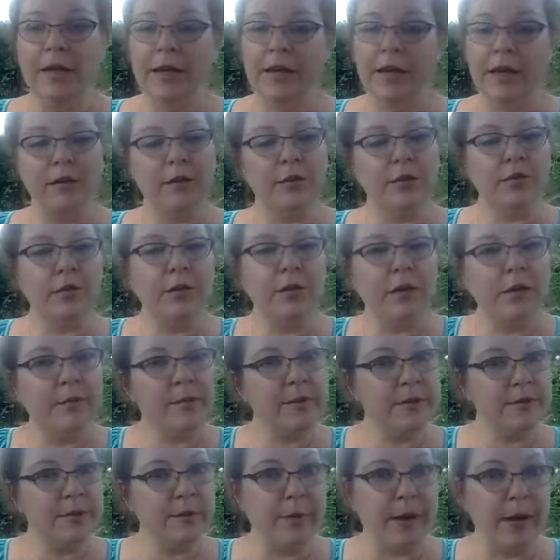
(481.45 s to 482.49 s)
And you need a
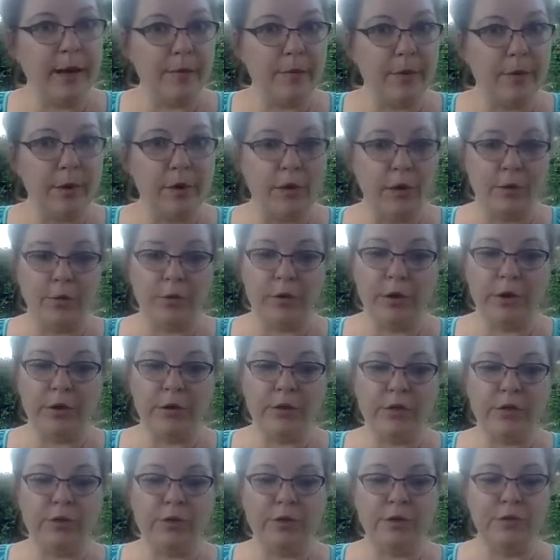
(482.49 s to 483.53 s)
piece of paper, and what you
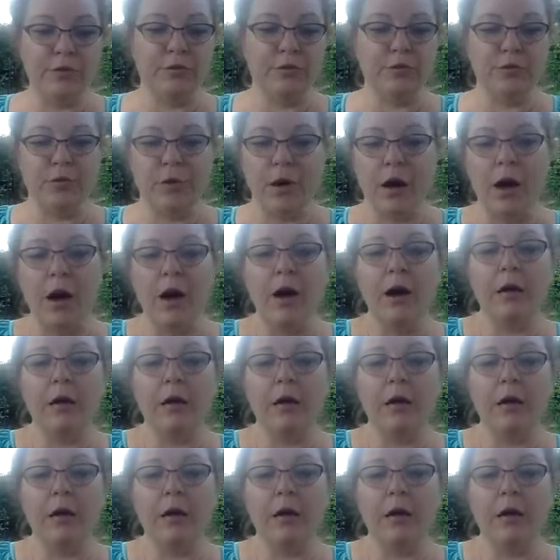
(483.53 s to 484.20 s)
do is you draw